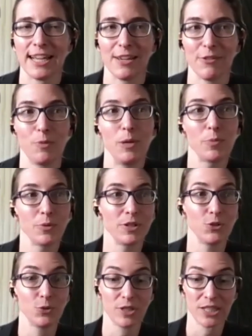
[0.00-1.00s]
if people are
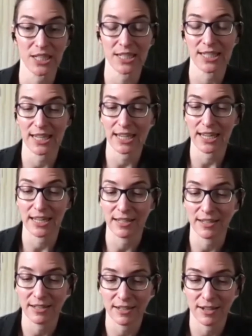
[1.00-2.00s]
interested
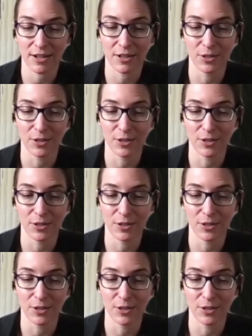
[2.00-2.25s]
in uh,